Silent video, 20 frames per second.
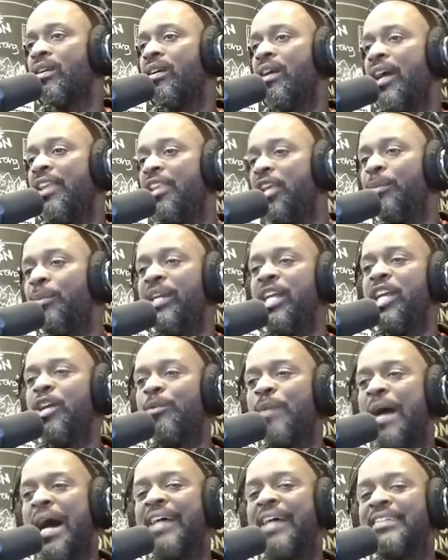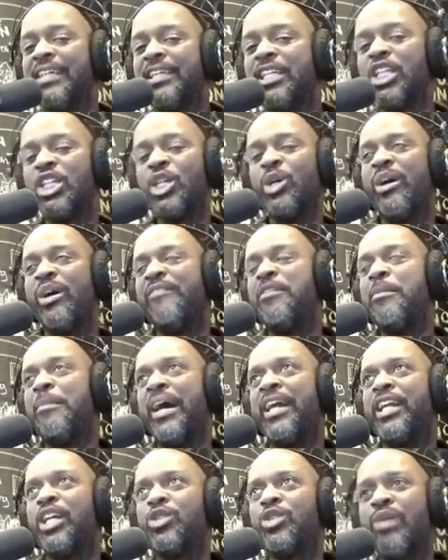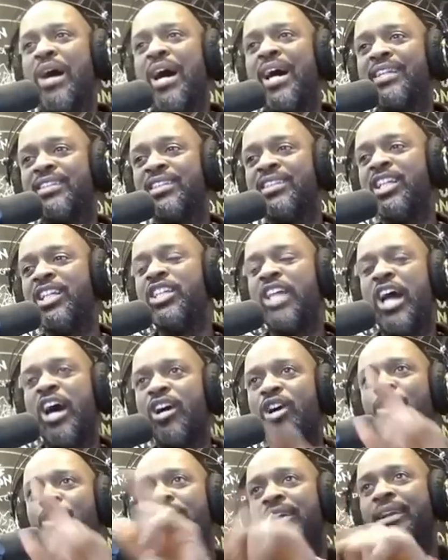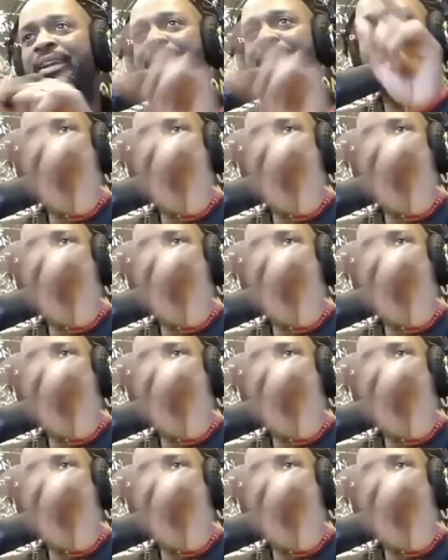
And then when he arrives at the door, everybody cries. And then y'all go click